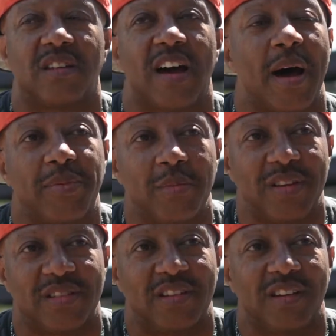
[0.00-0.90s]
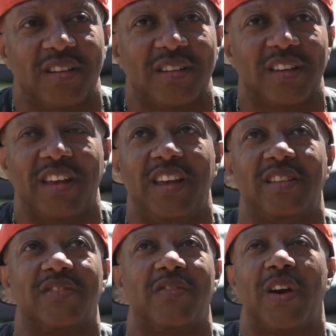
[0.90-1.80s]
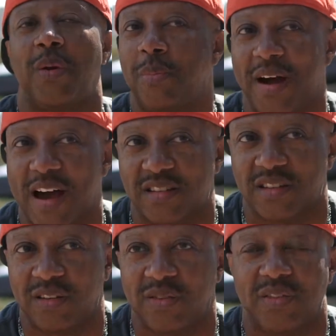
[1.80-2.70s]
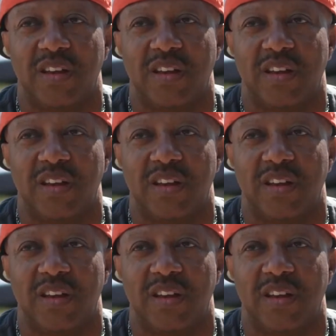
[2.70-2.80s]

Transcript: optimistic. He's very positive.